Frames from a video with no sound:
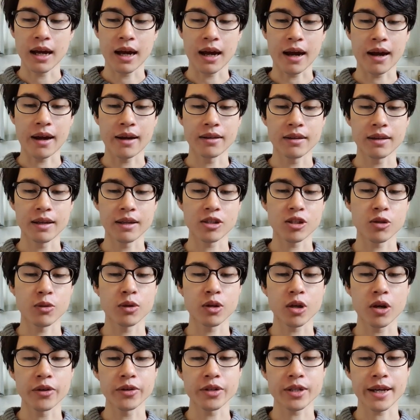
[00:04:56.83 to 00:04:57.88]
and that she would
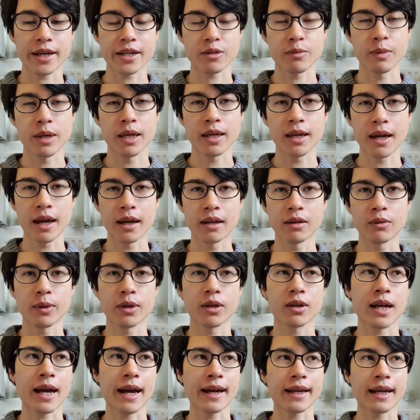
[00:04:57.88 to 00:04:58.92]
contact me again, we
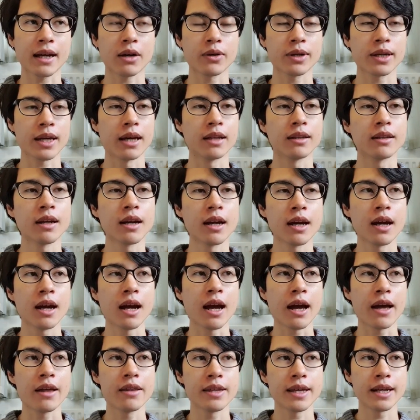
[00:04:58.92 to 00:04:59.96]
could hang out again.
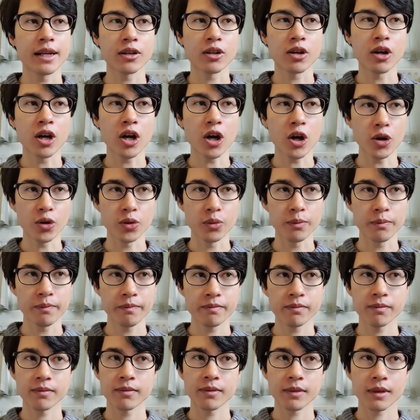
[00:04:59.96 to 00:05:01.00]
And then I got home,
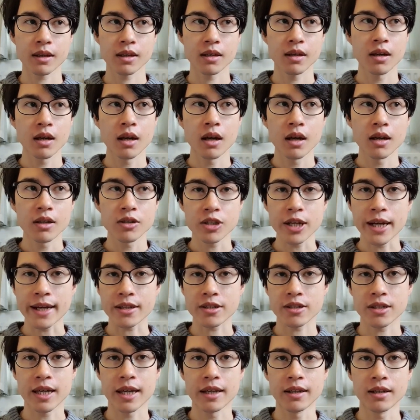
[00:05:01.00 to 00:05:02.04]

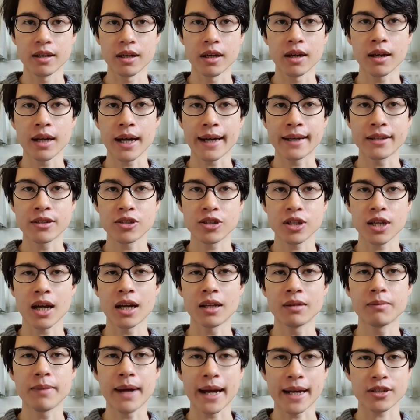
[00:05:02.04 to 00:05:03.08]
checked Tinder, and she
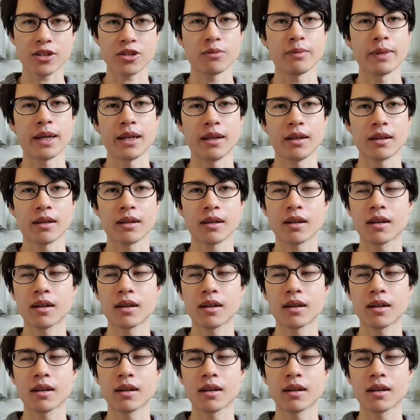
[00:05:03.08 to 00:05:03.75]
unmatched me.